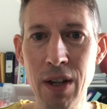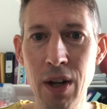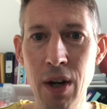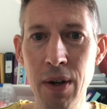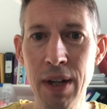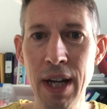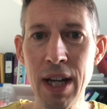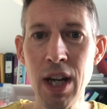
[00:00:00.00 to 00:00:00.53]

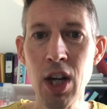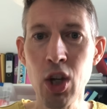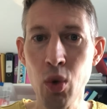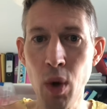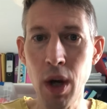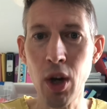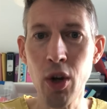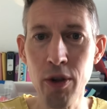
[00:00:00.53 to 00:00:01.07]
Okay,
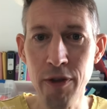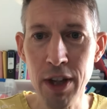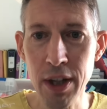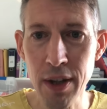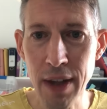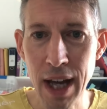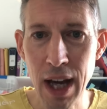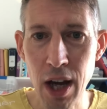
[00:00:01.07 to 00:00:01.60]
quite a long
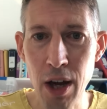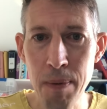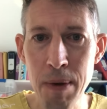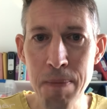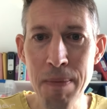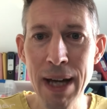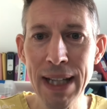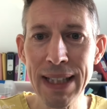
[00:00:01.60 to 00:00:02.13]
video there. I hope
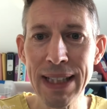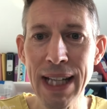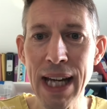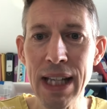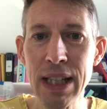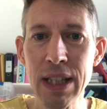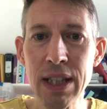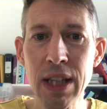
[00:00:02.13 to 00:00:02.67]
it makes
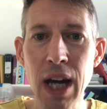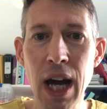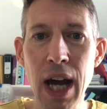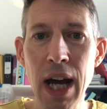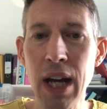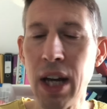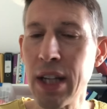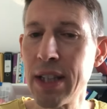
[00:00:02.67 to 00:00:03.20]
sense.
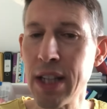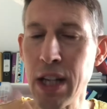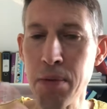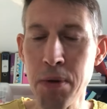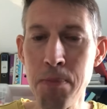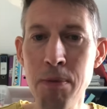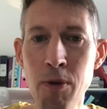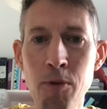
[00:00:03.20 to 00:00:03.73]
And like I said, there'll
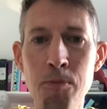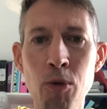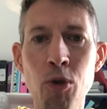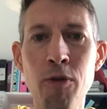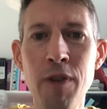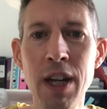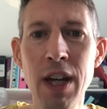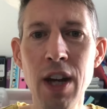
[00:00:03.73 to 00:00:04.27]
be more
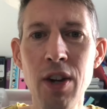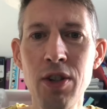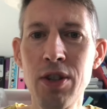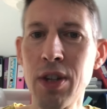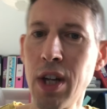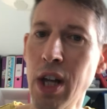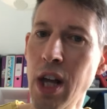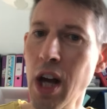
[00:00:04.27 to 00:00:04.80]
videos
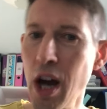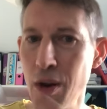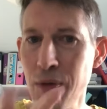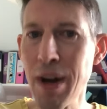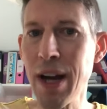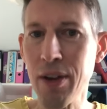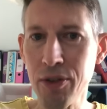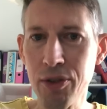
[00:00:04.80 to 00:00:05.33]

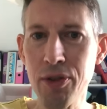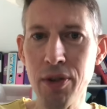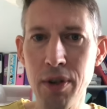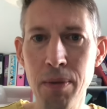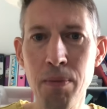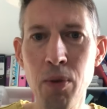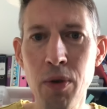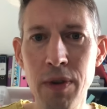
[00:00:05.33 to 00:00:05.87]
around
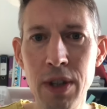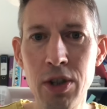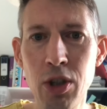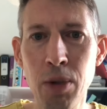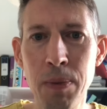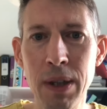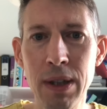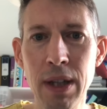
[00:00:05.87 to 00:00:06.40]
more of these
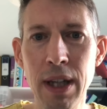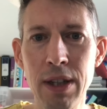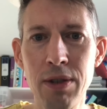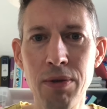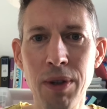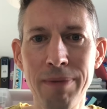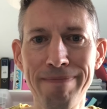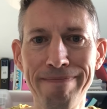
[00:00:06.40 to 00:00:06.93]
topics
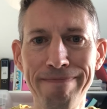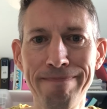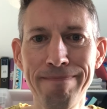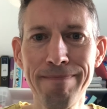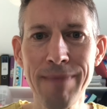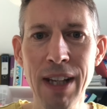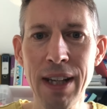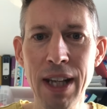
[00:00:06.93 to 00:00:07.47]
later on.
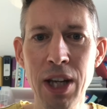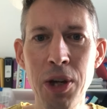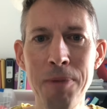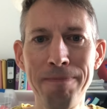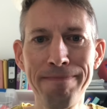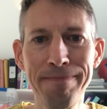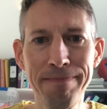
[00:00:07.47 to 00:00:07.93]
Thank you.